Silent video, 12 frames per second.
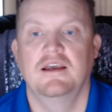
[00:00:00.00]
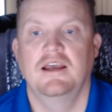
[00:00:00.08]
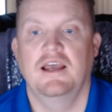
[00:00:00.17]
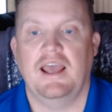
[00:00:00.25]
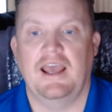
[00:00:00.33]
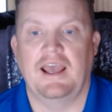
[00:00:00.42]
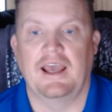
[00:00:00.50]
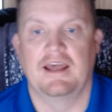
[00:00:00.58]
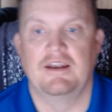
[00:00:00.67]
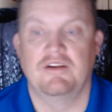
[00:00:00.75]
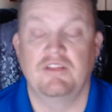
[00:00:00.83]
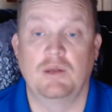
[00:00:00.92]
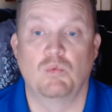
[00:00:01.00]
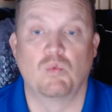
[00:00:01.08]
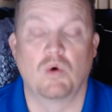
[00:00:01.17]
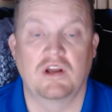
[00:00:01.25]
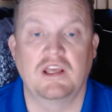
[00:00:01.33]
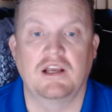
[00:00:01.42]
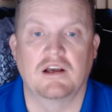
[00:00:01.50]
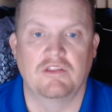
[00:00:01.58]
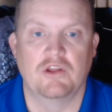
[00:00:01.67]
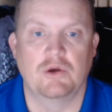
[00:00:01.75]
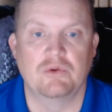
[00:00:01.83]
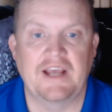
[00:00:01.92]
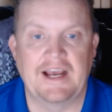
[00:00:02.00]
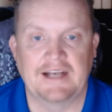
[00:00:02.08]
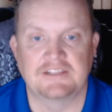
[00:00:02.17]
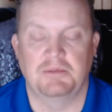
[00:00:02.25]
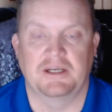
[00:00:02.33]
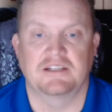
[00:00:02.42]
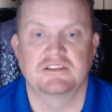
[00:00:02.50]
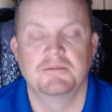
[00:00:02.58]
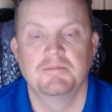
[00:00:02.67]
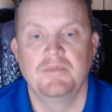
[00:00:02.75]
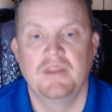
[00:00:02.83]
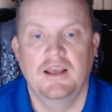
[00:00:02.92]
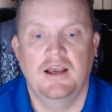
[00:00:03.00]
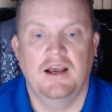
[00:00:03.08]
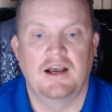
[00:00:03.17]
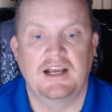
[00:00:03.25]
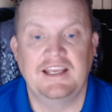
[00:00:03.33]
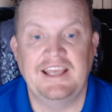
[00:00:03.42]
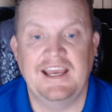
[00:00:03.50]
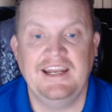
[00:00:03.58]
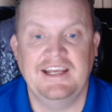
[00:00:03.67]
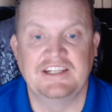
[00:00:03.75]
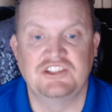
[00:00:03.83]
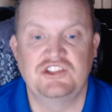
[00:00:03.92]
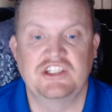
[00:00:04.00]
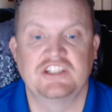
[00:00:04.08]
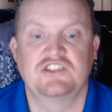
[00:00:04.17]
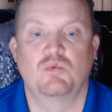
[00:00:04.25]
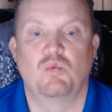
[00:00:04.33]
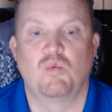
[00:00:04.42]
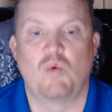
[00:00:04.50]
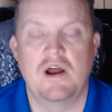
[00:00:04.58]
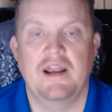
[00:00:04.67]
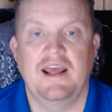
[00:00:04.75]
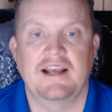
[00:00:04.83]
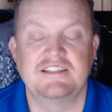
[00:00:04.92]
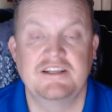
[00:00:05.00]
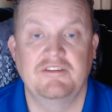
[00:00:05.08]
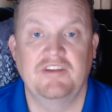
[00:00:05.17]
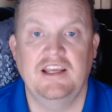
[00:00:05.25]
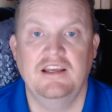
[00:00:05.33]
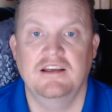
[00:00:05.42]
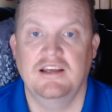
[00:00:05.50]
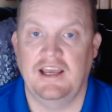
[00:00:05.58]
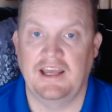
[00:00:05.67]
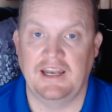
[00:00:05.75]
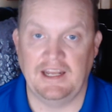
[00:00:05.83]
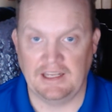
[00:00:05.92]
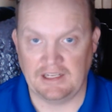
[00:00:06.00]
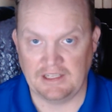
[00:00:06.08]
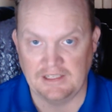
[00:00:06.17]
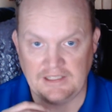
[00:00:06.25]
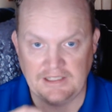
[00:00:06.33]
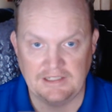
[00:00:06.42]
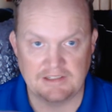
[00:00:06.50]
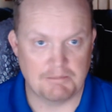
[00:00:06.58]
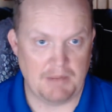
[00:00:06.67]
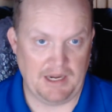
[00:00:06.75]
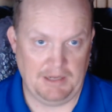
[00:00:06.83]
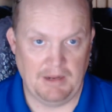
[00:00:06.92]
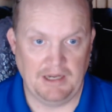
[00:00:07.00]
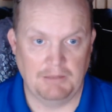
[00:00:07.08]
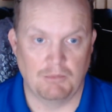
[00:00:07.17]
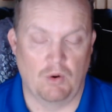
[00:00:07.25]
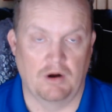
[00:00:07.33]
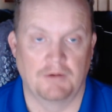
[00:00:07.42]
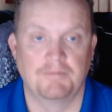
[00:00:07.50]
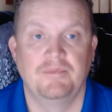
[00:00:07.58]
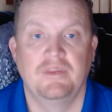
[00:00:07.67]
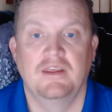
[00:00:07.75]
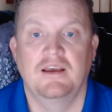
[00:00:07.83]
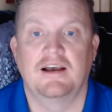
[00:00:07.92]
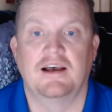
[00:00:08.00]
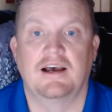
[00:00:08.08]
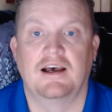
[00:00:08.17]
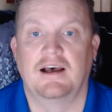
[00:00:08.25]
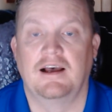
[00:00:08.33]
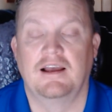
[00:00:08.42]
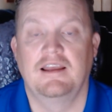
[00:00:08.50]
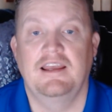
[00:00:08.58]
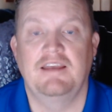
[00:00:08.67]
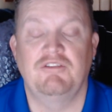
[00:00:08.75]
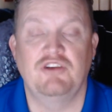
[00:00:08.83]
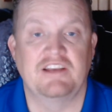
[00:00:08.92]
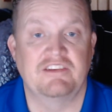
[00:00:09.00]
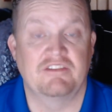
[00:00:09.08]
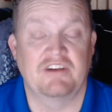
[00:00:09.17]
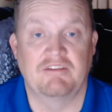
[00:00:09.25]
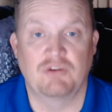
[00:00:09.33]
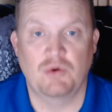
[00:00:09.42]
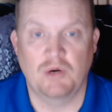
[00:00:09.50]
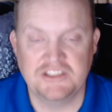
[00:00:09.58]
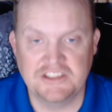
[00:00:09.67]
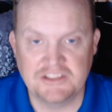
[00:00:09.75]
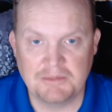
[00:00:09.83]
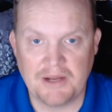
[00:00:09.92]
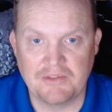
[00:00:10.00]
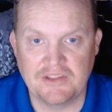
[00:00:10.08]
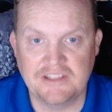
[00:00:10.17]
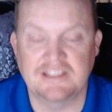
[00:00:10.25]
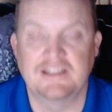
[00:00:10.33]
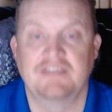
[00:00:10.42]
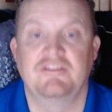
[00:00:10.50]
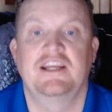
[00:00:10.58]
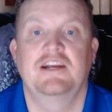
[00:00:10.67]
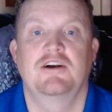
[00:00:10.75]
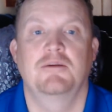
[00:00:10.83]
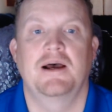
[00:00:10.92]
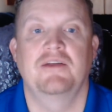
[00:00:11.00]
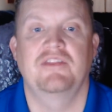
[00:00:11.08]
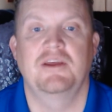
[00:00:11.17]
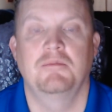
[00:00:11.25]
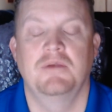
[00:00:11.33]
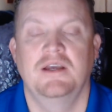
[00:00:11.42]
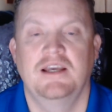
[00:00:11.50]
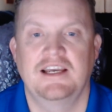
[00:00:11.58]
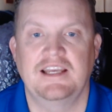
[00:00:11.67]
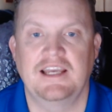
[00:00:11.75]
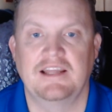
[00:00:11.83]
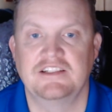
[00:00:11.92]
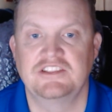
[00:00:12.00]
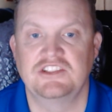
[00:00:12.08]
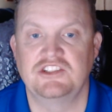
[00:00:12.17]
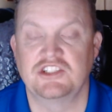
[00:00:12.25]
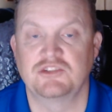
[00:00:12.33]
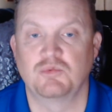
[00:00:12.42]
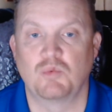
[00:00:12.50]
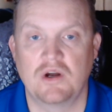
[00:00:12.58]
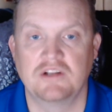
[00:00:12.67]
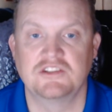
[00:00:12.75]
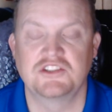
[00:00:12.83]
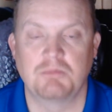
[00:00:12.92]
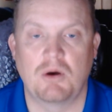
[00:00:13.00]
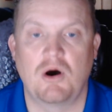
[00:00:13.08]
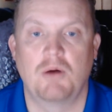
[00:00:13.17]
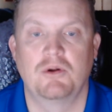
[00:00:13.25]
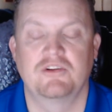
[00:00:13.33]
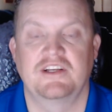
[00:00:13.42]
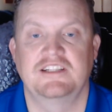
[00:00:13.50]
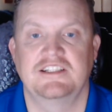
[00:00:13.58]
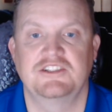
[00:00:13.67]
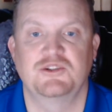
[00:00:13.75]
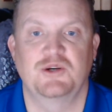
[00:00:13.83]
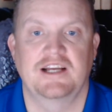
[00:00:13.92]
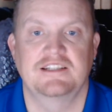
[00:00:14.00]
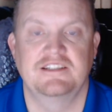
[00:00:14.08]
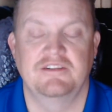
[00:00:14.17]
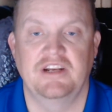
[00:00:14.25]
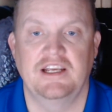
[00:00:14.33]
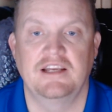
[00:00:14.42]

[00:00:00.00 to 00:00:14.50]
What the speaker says: and then working on those aspects. Again, it's just one activity, and it can lead to many, many more. If you guys ever have questions about this, I'd love to hear about them. Again, this is just one small multisensory activity,